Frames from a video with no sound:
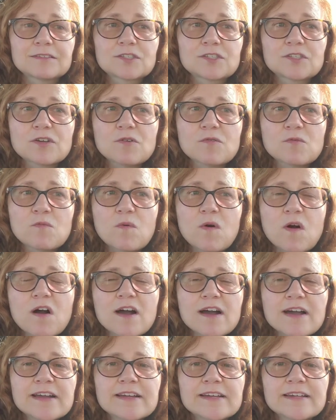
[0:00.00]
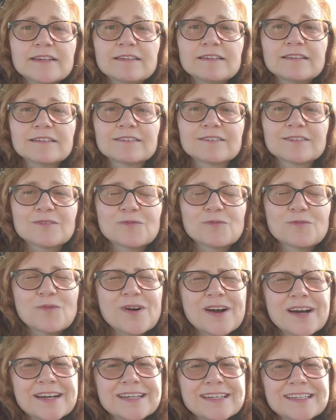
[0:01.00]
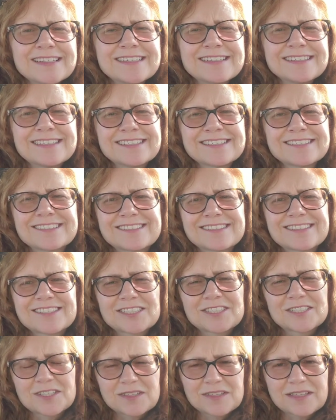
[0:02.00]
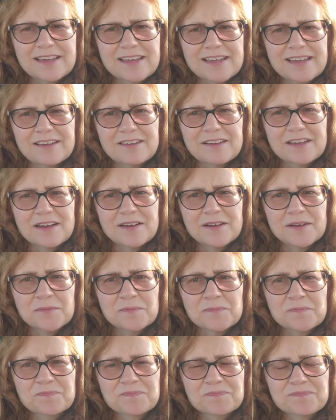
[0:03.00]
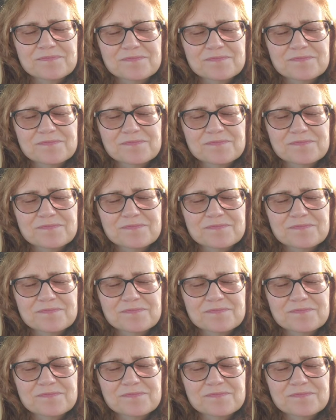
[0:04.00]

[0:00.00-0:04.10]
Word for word: So why, why the delay, um,